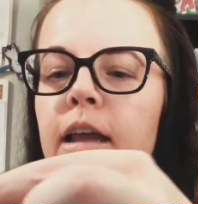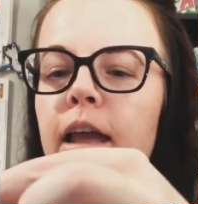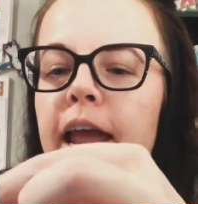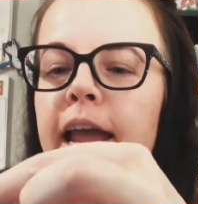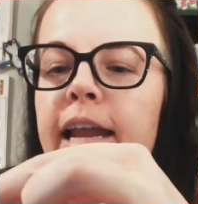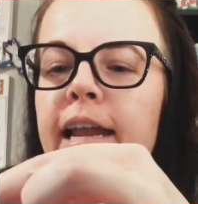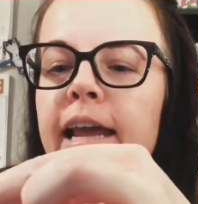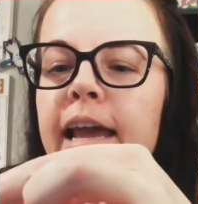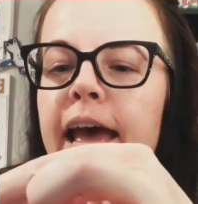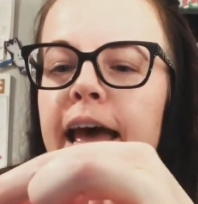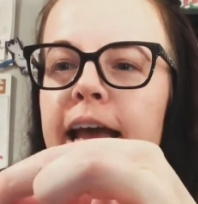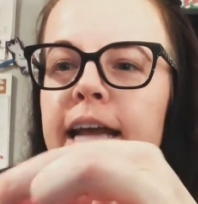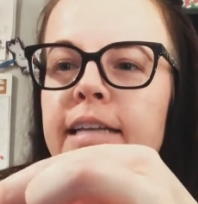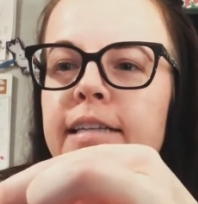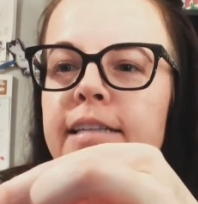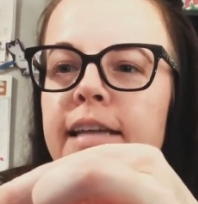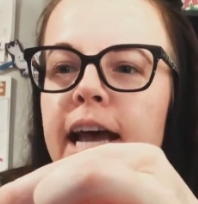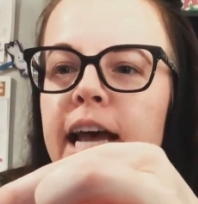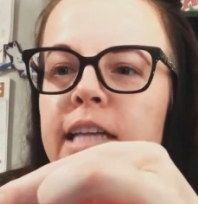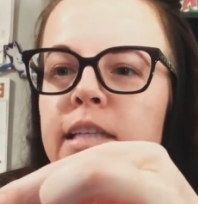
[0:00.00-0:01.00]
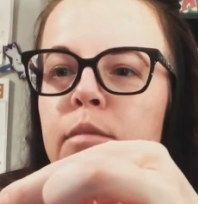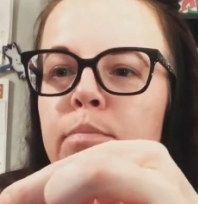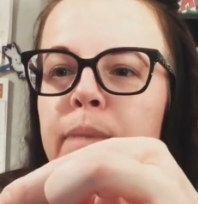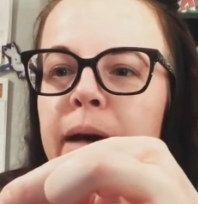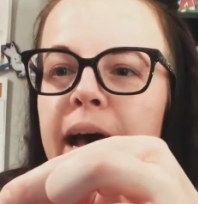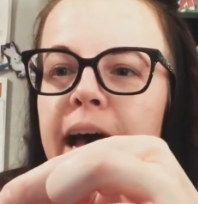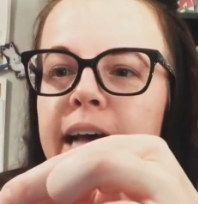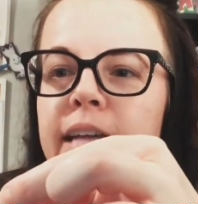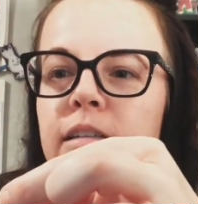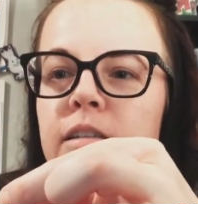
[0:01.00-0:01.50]
Any excess
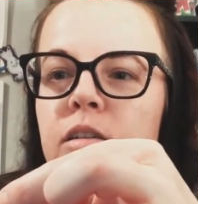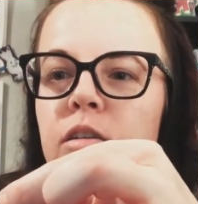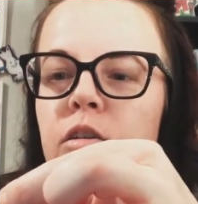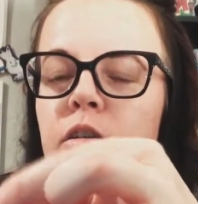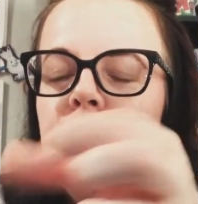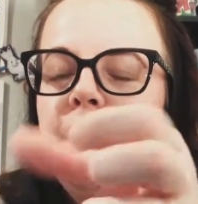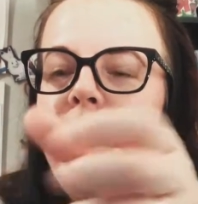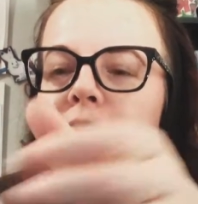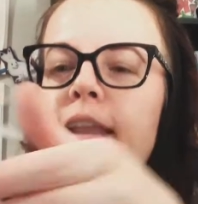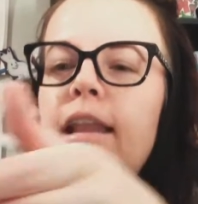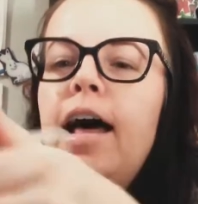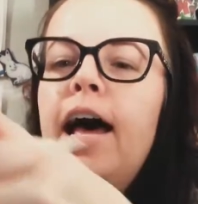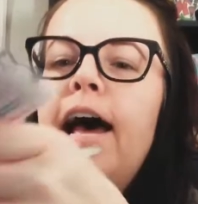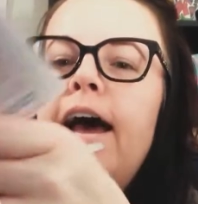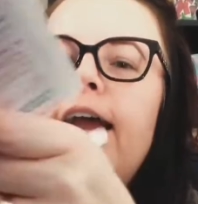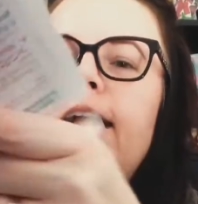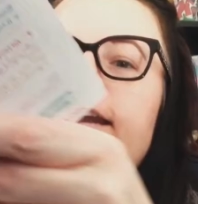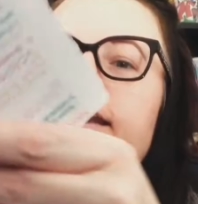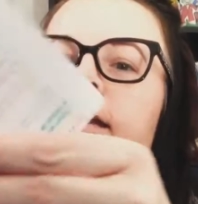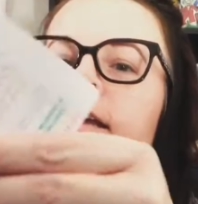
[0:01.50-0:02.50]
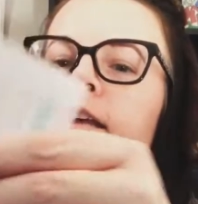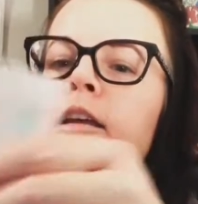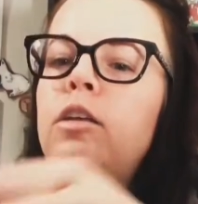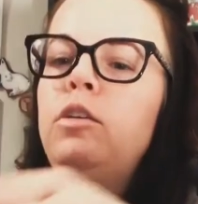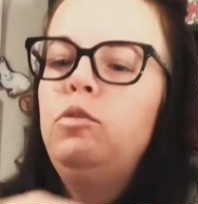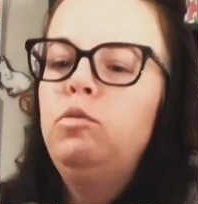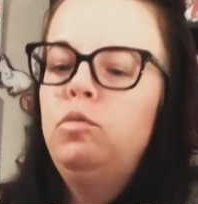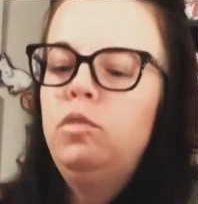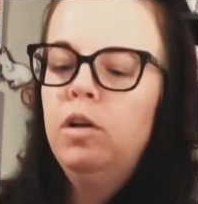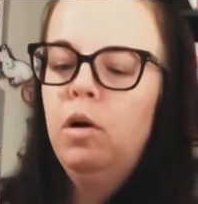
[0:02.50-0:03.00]
past the gray line
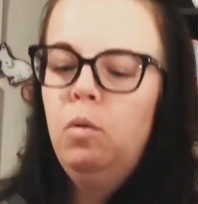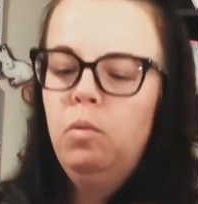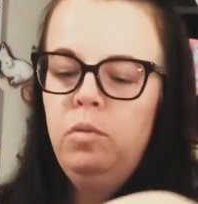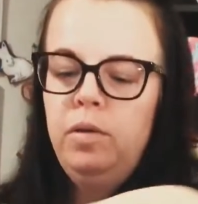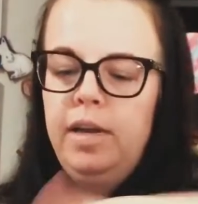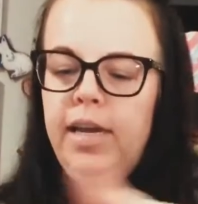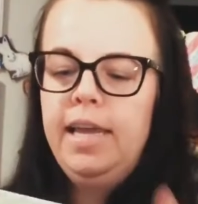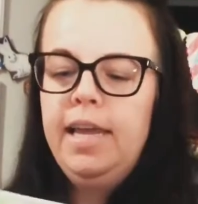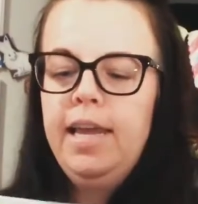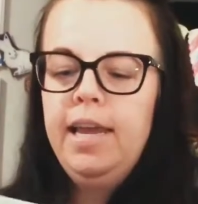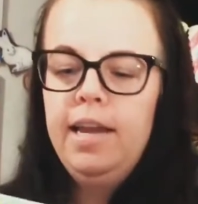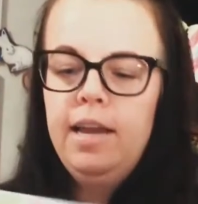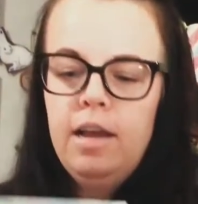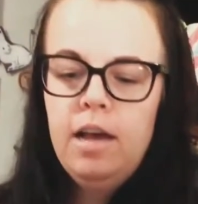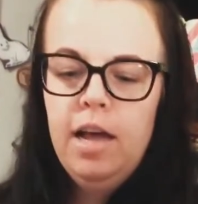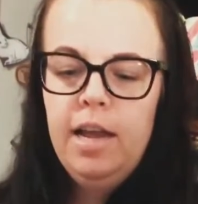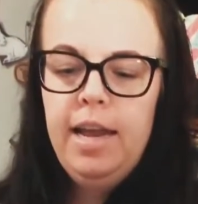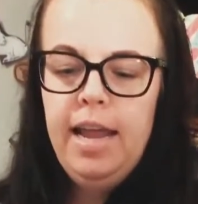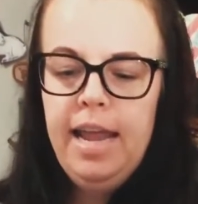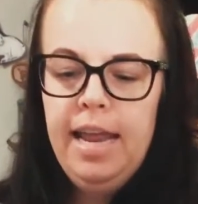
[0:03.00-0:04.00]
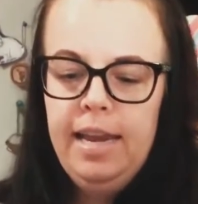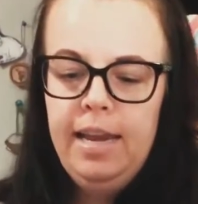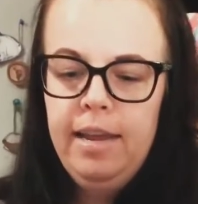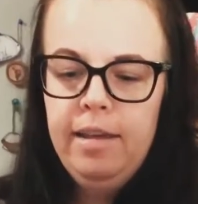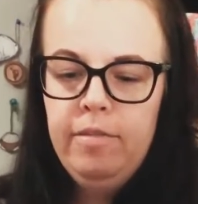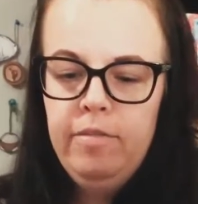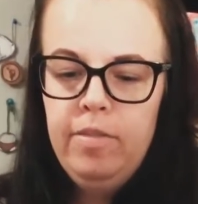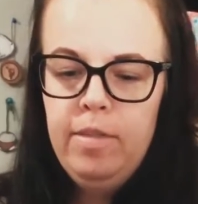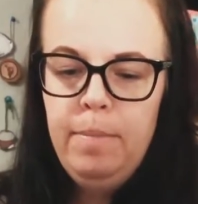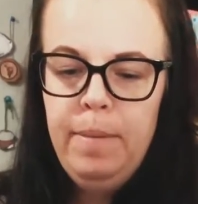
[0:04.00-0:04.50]
you don't need on any
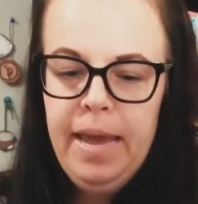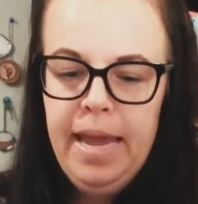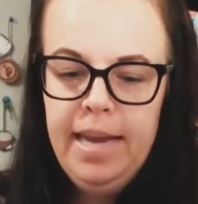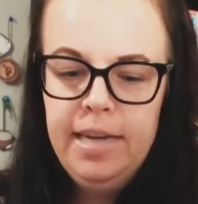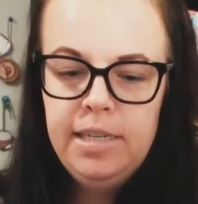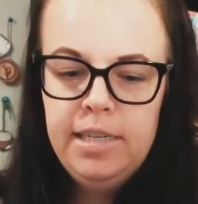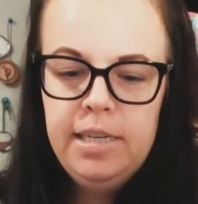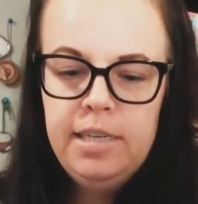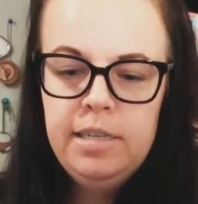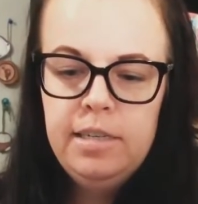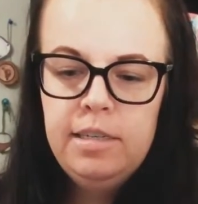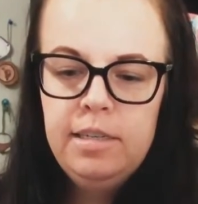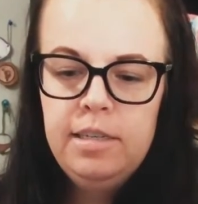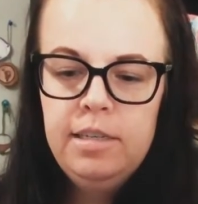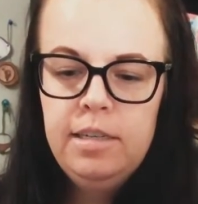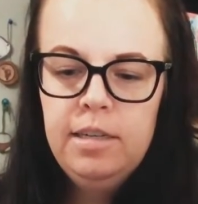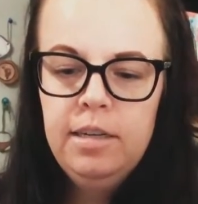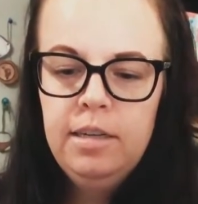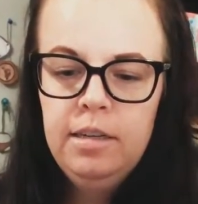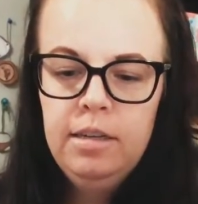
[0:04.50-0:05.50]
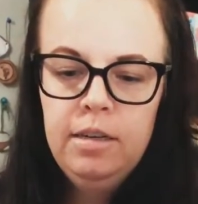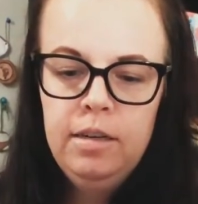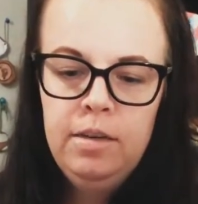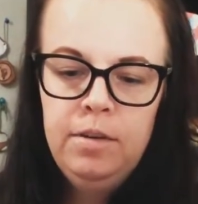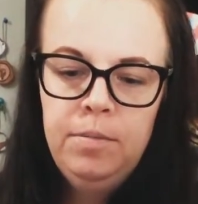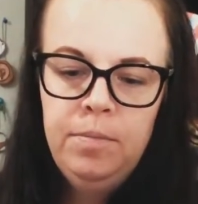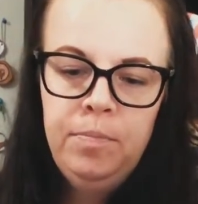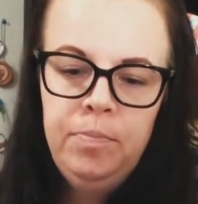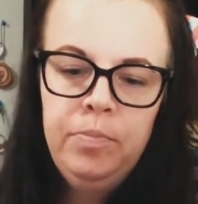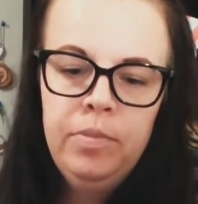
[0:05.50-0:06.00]
of the pages.
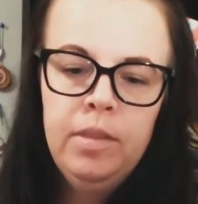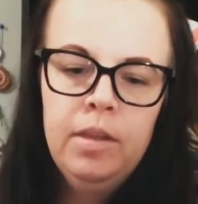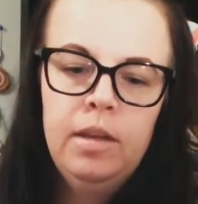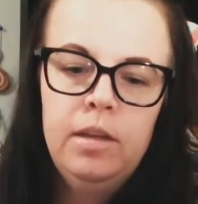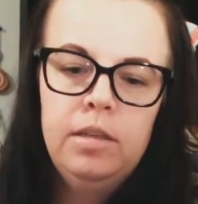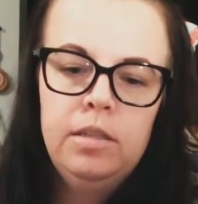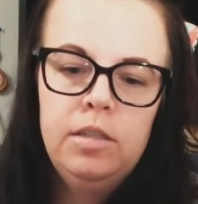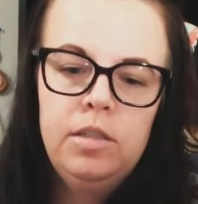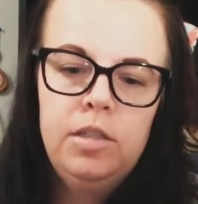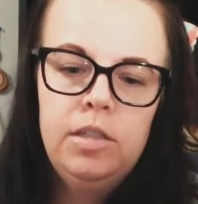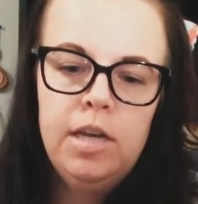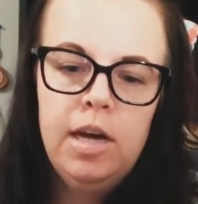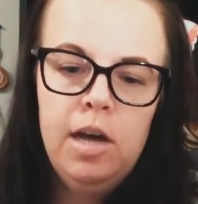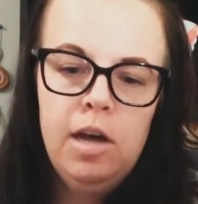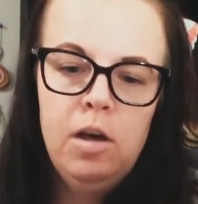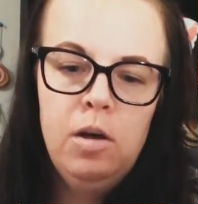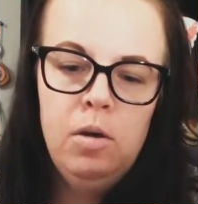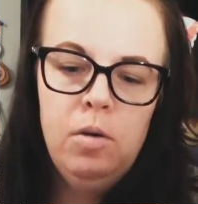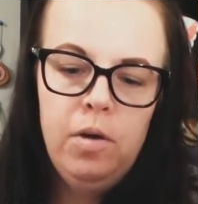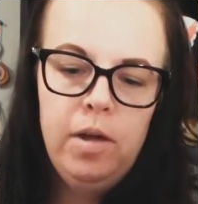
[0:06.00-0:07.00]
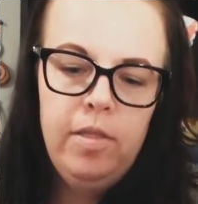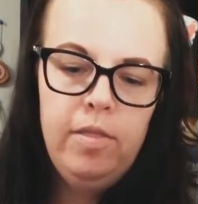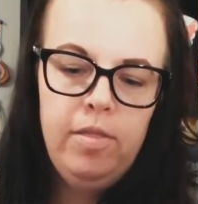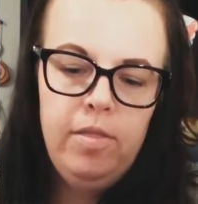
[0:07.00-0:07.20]
So